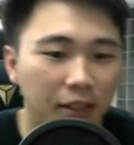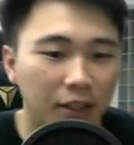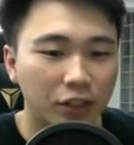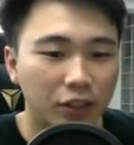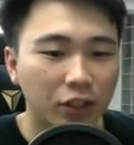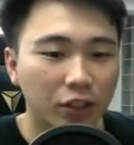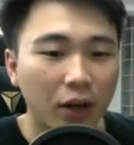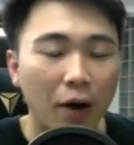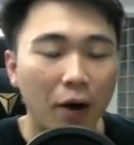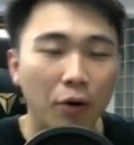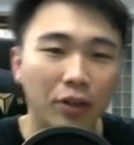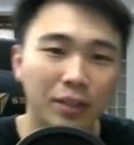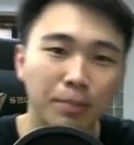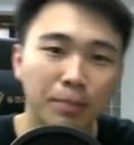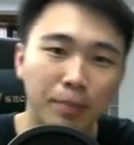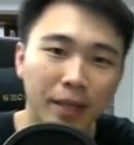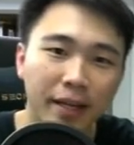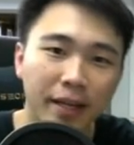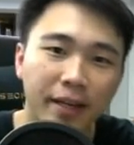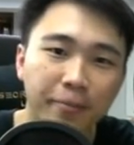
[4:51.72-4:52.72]
So I
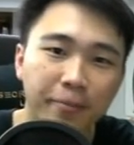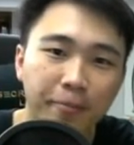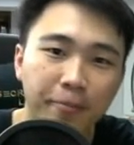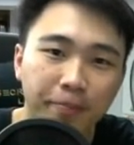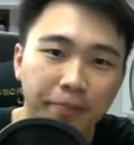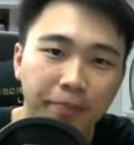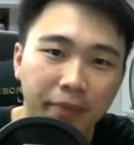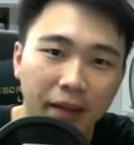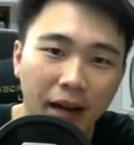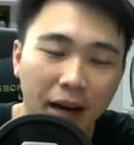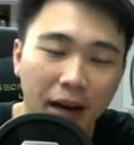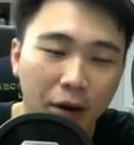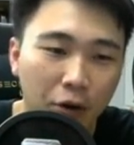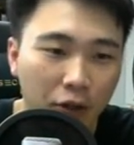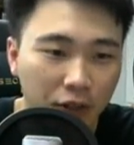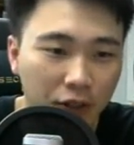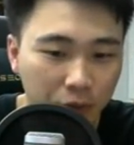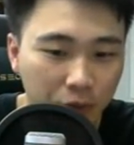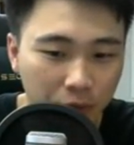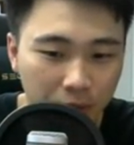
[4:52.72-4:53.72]

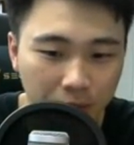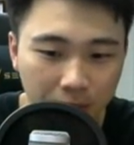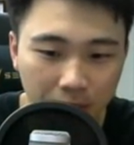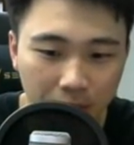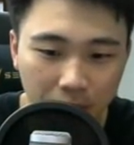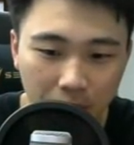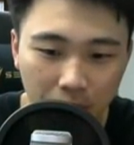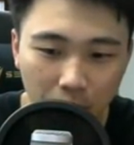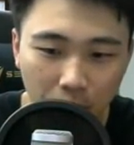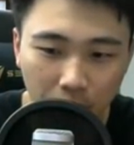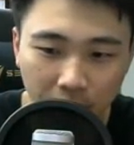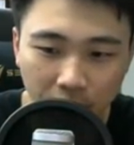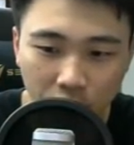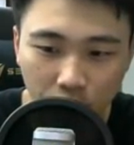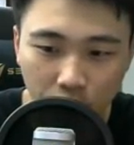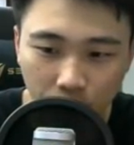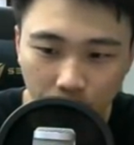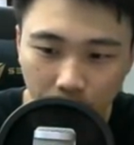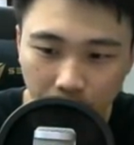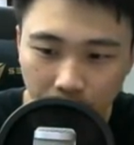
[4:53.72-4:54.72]
was looking
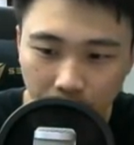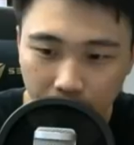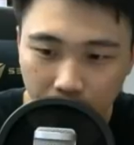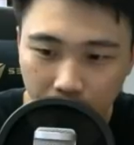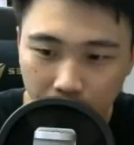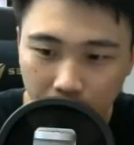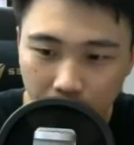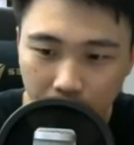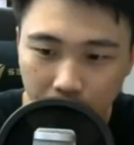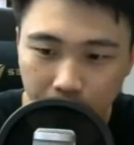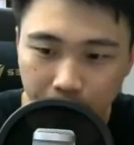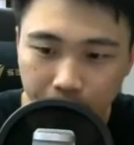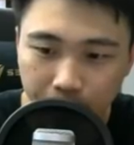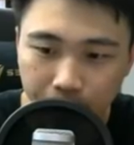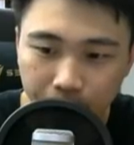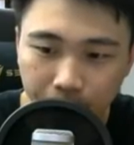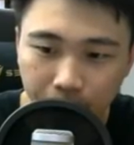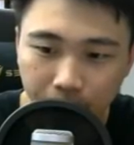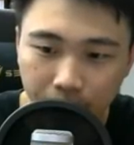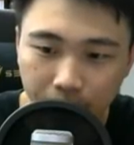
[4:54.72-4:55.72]
through the
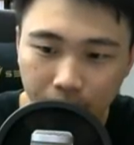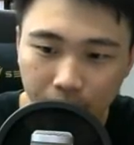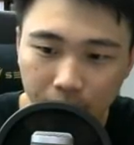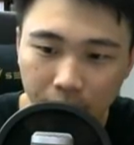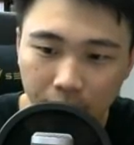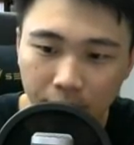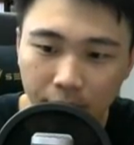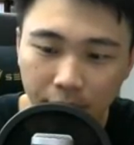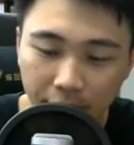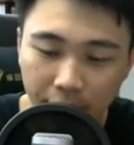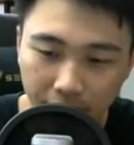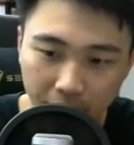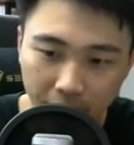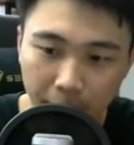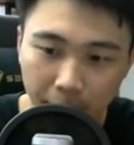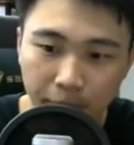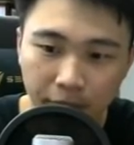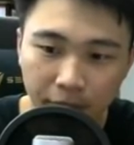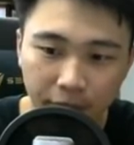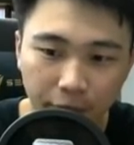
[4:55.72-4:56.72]

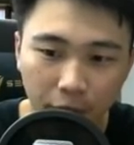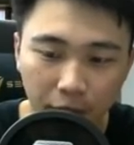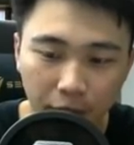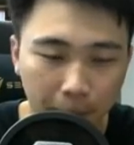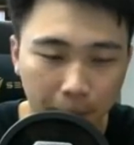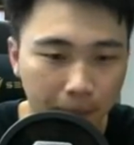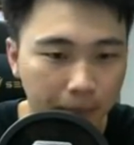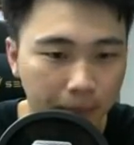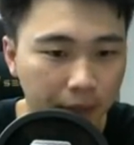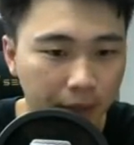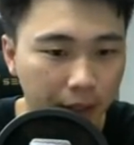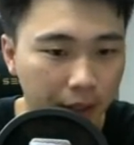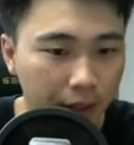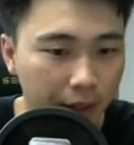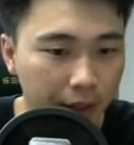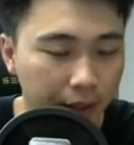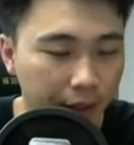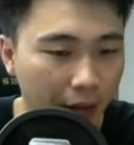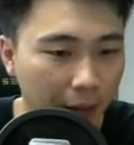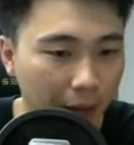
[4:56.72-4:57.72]
game before the
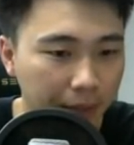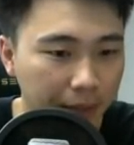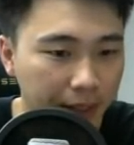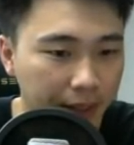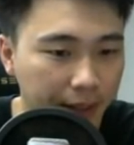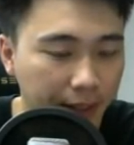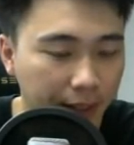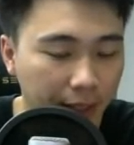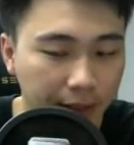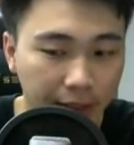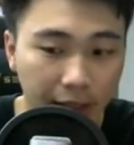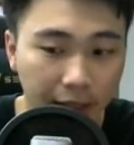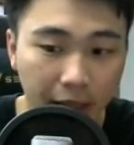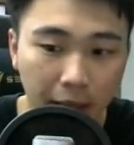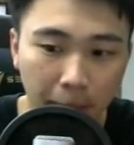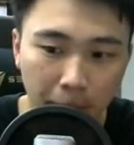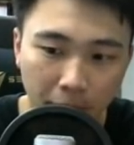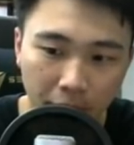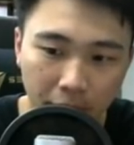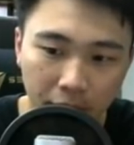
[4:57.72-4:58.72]
update starts, and
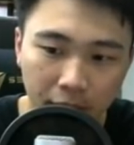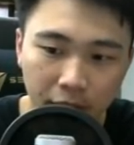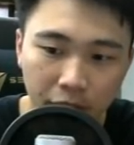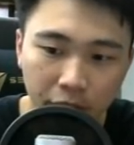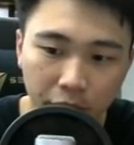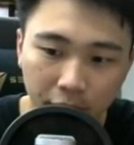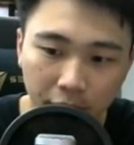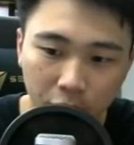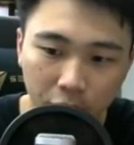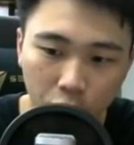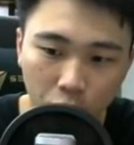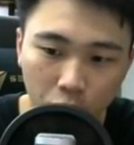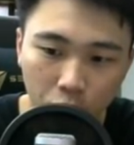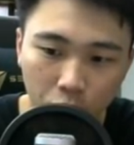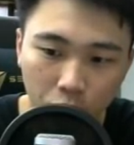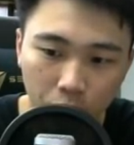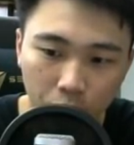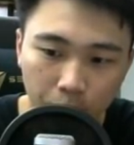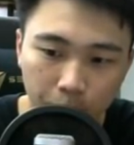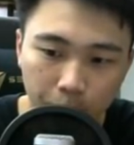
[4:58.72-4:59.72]
apparently you can
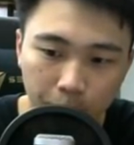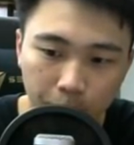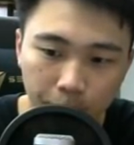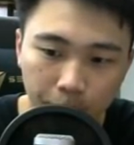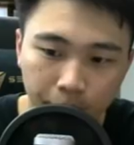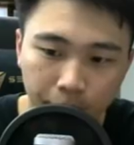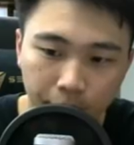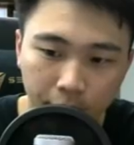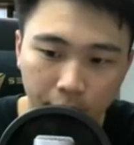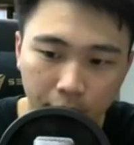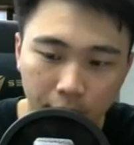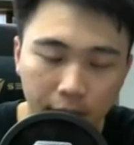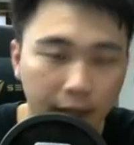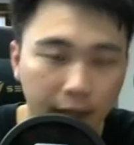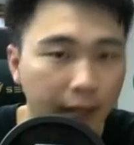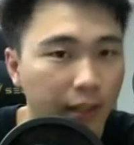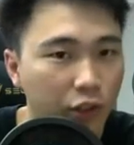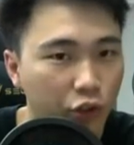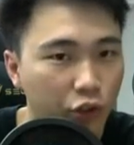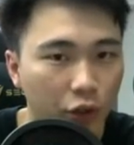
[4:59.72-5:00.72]
do
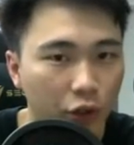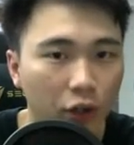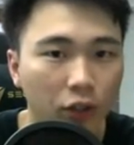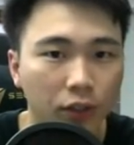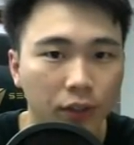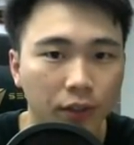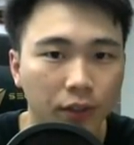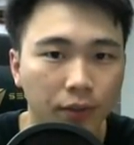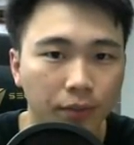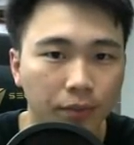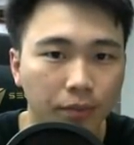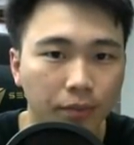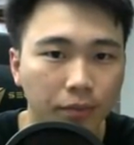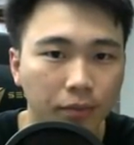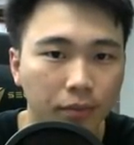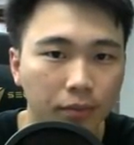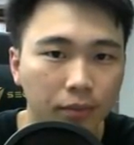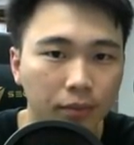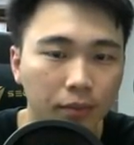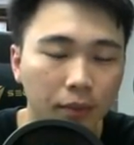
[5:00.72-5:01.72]
10 draws.
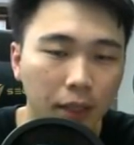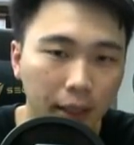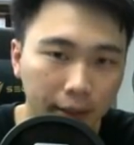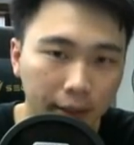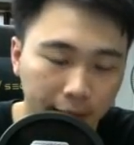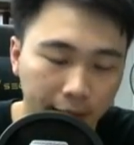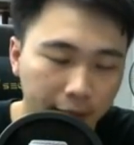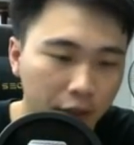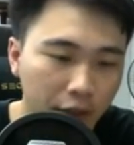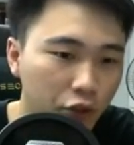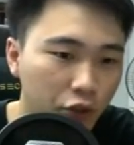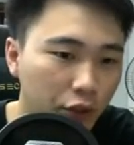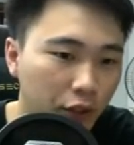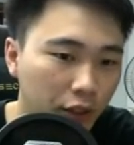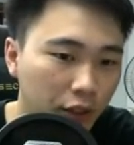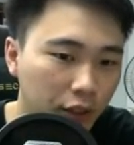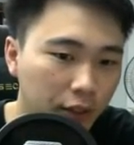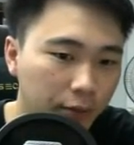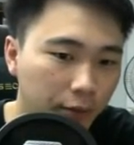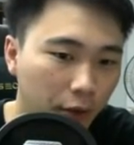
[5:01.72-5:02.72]
10
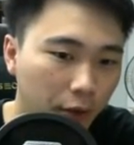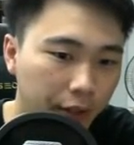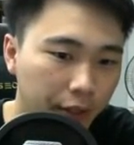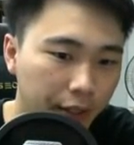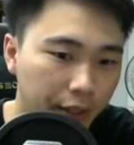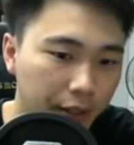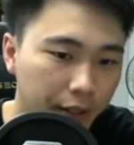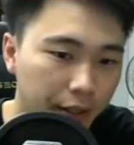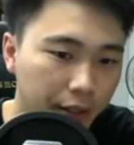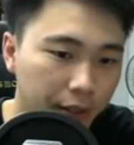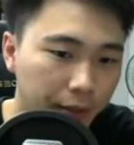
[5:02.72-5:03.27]
draws for the